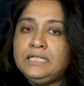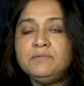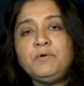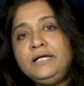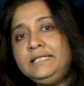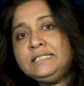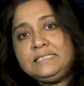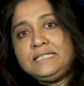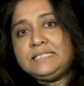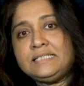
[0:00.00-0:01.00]
The point
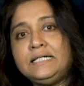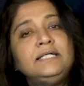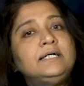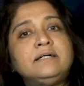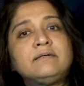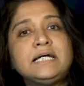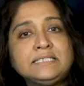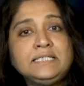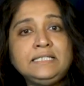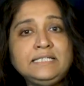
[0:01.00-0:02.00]
is this,
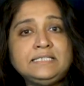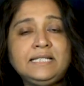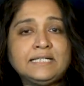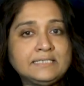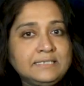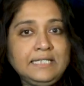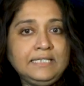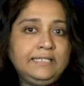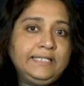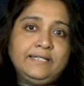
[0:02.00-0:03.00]
Gratiaen is an
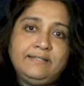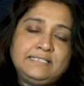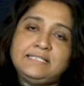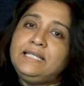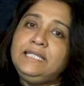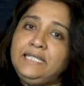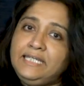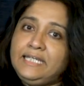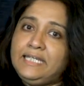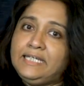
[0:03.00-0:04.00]
excellent theorist and
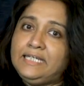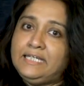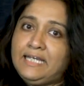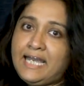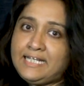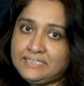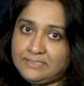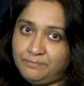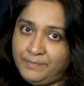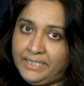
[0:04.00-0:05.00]
he
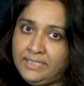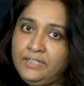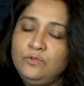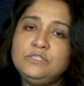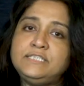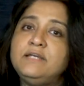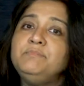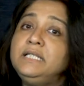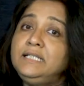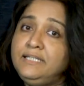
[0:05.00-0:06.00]
has made a huge
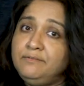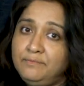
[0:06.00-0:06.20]
seminal